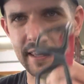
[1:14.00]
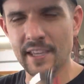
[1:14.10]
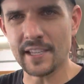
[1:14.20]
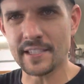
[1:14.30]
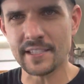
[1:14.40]

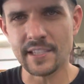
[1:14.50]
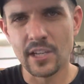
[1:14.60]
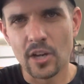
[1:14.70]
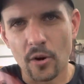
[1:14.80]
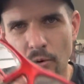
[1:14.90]
this,
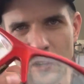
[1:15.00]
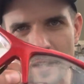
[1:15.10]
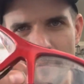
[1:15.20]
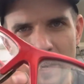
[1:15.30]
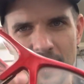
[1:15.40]
or you
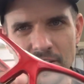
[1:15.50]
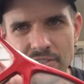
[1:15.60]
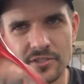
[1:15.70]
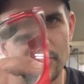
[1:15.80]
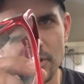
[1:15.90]
can buy a
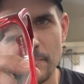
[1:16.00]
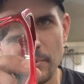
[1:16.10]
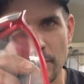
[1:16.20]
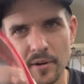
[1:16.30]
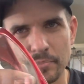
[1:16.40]

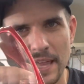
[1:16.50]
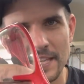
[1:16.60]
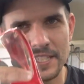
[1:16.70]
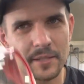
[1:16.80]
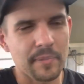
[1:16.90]
cheaper
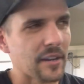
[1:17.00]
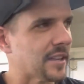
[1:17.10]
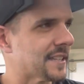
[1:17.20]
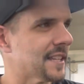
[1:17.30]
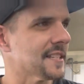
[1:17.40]
plastic pair
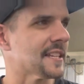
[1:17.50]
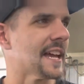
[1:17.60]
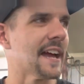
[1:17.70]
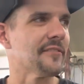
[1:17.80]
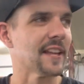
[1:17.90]
like this. I
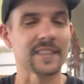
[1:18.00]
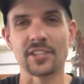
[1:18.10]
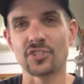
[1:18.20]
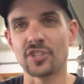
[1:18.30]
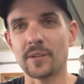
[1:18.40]
have like
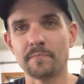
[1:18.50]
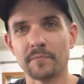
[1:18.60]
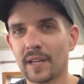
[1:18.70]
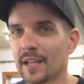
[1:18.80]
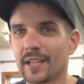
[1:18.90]
the
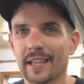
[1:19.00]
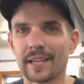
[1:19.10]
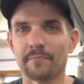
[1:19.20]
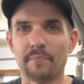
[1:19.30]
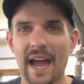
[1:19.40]
cheap
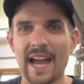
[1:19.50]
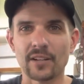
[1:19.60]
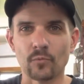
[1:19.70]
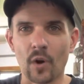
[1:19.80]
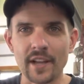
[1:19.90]
like
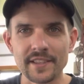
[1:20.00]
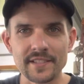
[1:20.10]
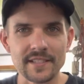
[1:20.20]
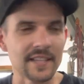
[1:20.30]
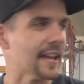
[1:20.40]
bag
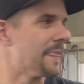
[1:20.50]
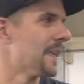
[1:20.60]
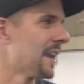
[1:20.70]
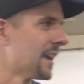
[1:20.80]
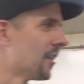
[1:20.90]
ones. And
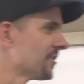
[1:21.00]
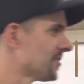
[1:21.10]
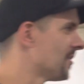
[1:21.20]
then I also